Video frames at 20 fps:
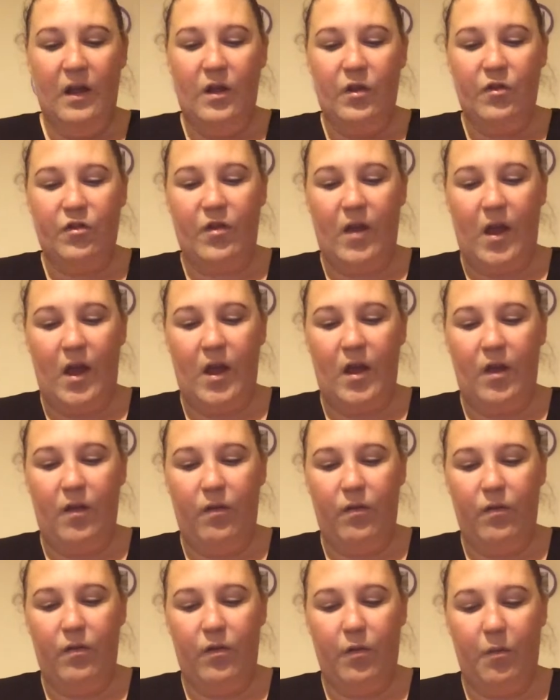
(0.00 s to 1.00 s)

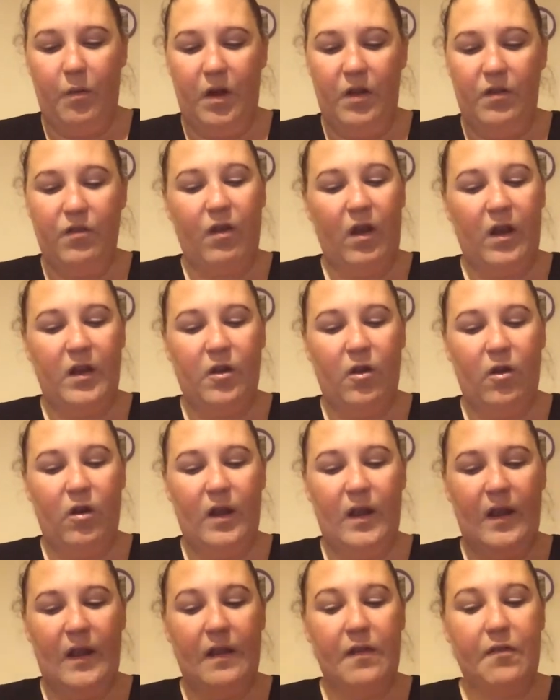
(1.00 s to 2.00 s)
So the ones I
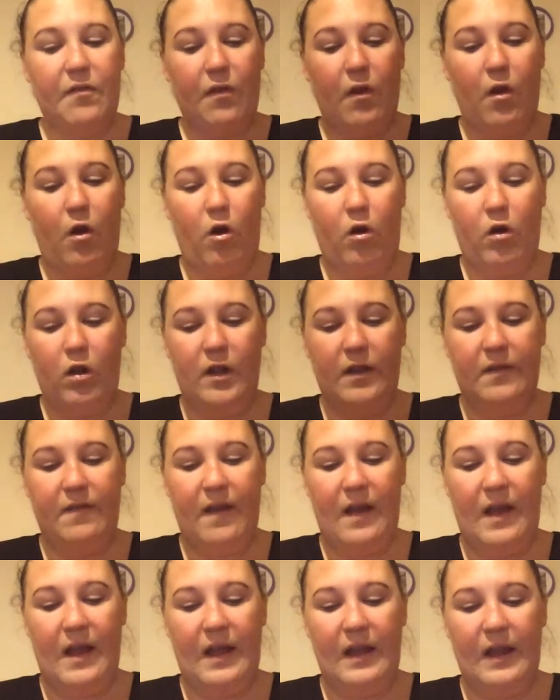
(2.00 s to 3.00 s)
got is
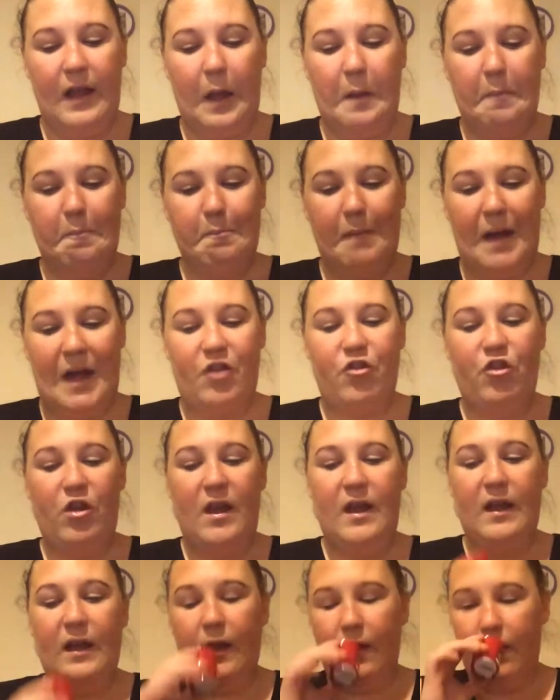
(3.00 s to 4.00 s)
Holiday
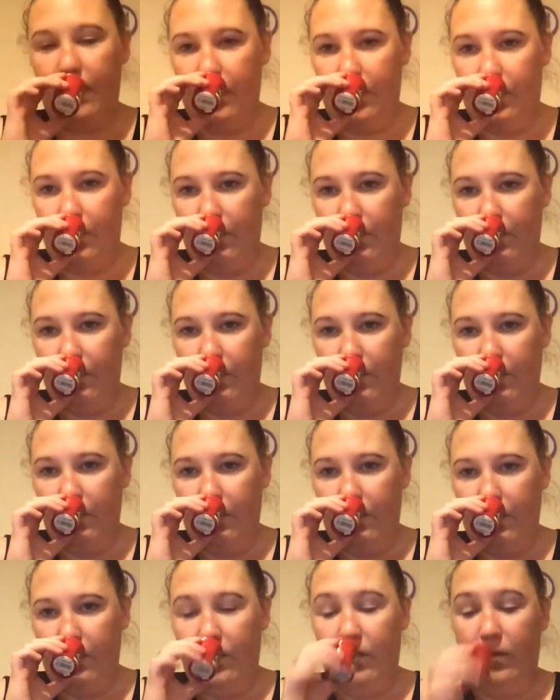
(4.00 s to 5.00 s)
Magic.
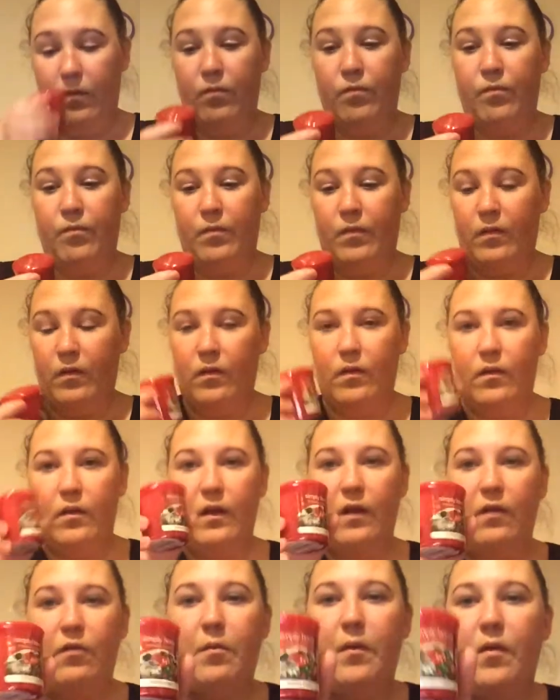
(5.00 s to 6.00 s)

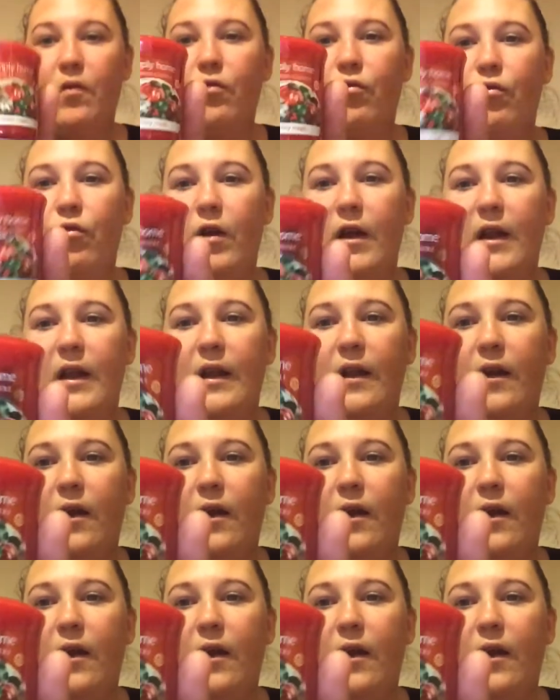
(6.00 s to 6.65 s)
That smells really